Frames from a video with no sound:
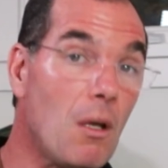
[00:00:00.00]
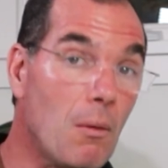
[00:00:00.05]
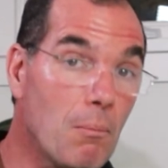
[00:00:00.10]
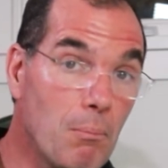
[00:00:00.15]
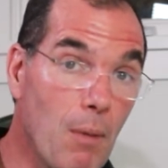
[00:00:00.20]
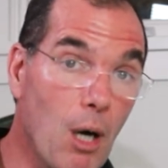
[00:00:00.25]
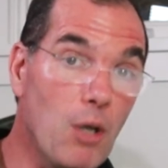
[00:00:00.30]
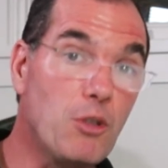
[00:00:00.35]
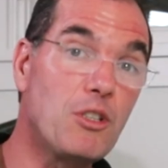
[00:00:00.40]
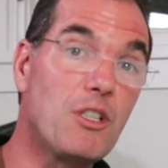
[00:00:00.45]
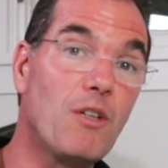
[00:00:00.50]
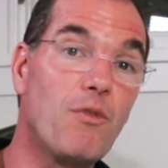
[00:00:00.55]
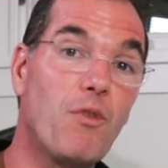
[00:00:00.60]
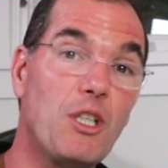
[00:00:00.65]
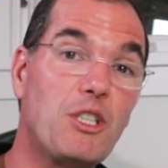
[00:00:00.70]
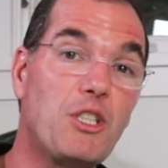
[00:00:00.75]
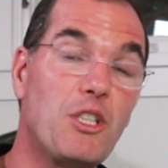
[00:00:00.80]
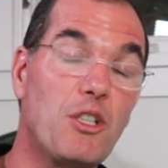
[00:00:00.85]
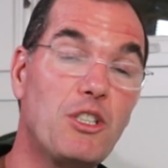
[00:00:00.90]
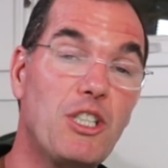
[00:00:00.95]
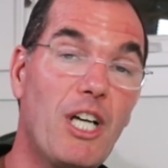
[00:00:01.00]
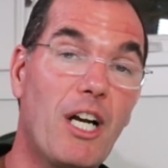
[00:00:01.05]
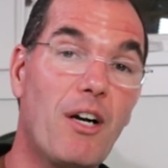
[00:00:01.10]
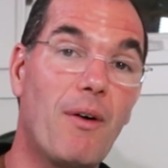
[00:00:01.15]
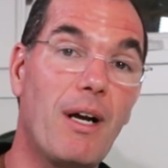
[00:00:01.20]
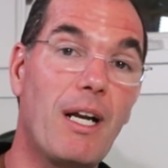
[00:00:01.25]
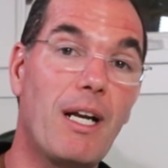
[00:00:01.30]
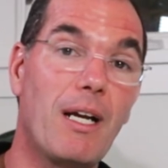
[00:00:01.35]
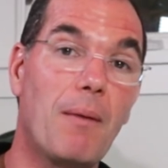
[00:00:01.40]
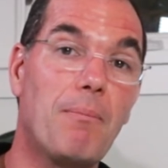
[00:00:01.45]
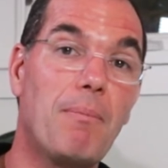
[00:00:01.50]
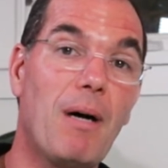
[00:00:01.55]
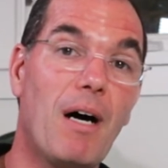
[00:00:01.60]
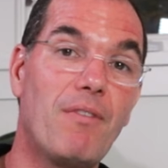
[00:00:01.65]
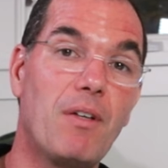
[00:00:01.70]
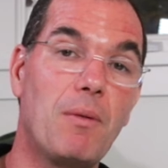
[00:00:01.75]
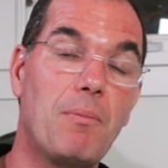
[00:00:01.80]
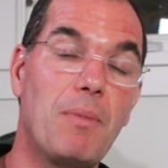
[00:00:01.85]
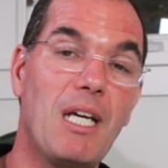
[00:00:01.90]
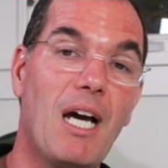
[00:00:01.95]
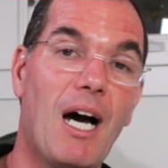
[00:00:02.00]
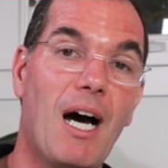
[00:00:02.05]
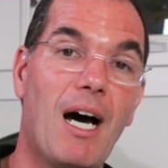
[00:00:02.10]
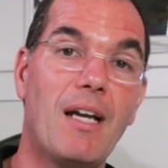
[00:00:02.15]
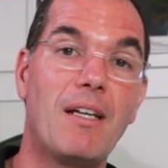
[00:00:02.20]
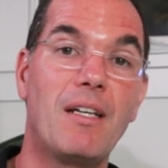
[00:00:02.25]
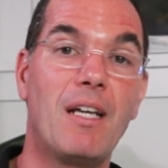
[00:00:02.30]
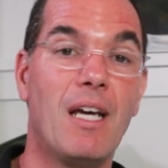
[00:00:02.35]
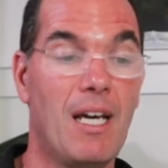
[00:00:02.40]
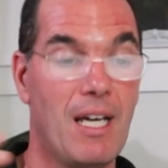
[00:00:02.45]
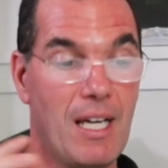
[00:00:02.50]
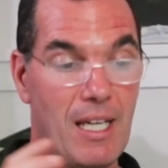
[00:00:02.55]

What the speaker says: most of what you're generating above and beyond